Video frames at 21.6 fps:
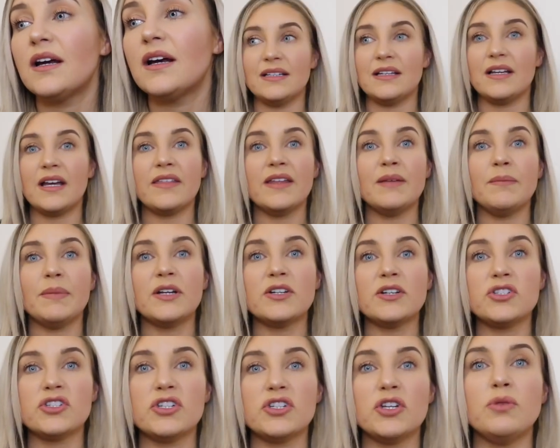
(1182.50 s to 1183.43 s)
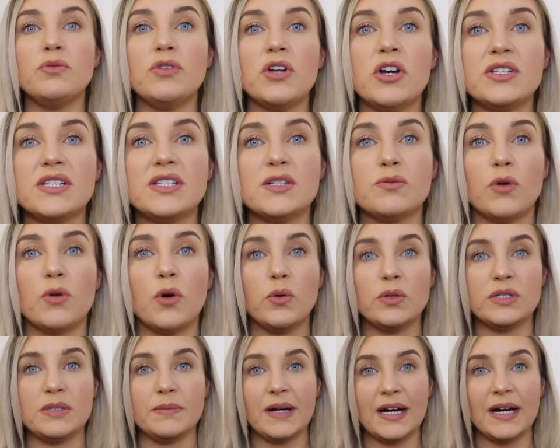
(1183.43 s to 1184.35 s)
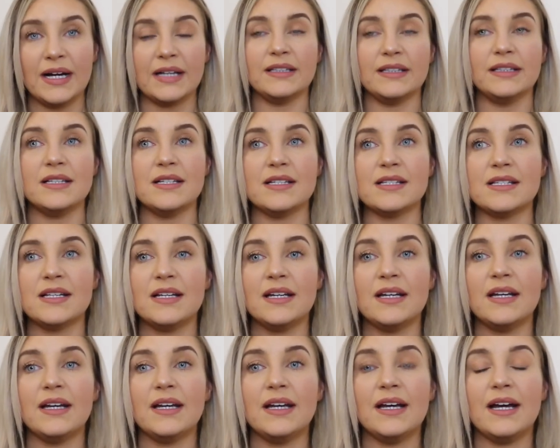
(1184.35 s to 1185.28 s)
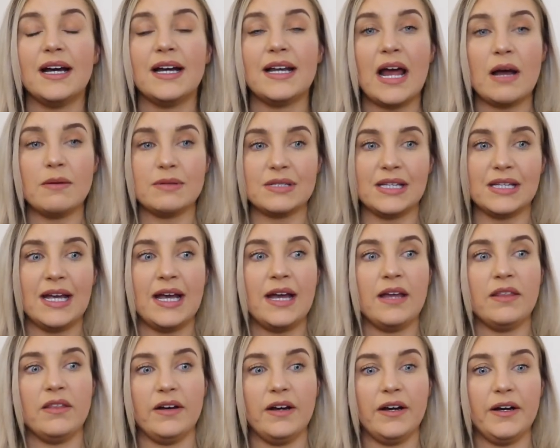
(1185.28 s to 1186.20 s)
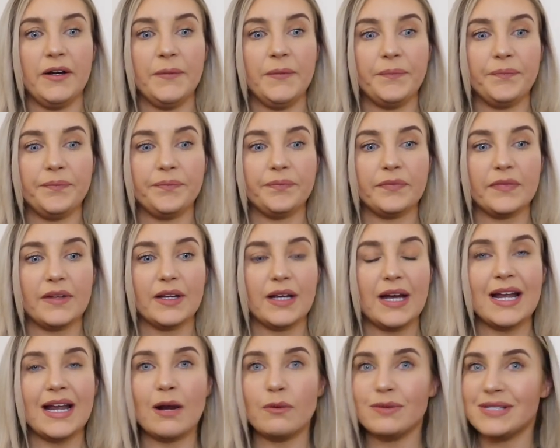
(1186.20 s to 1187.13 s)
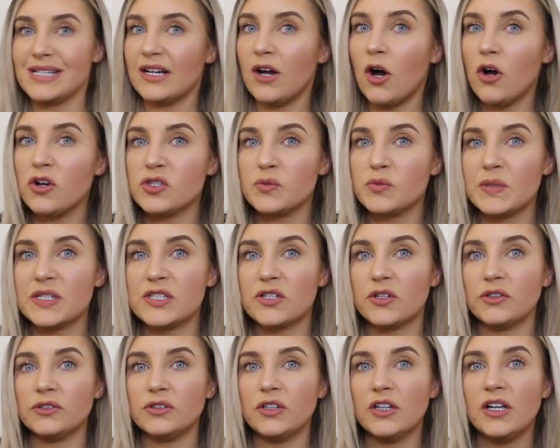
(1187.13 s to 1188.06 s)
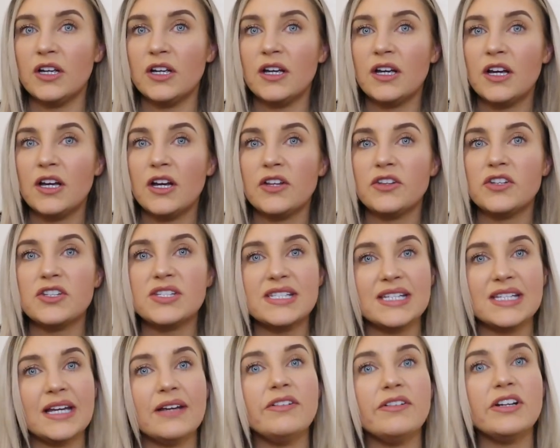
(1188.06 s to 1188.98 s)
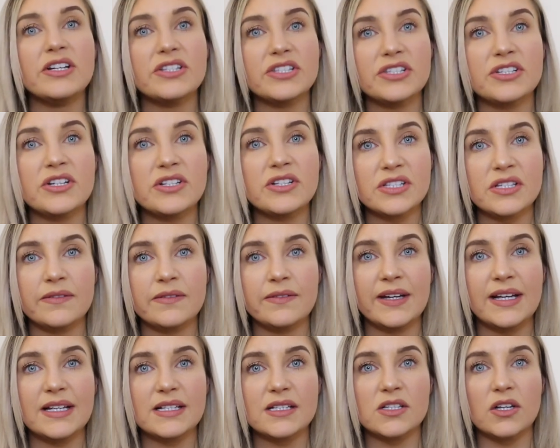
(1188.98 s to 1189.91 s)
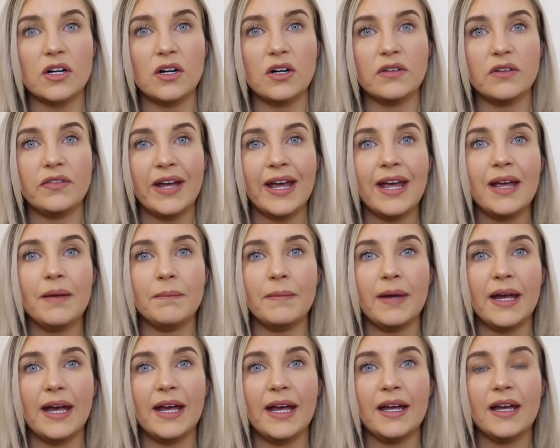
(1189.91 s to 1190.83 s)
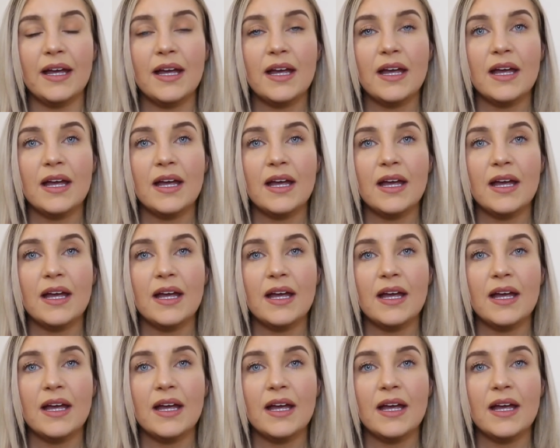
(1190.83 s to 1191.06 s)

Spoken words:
I think because two nurses were holding my hands and I was lay there and I was in hospital, the seriousness of it sort of hit me.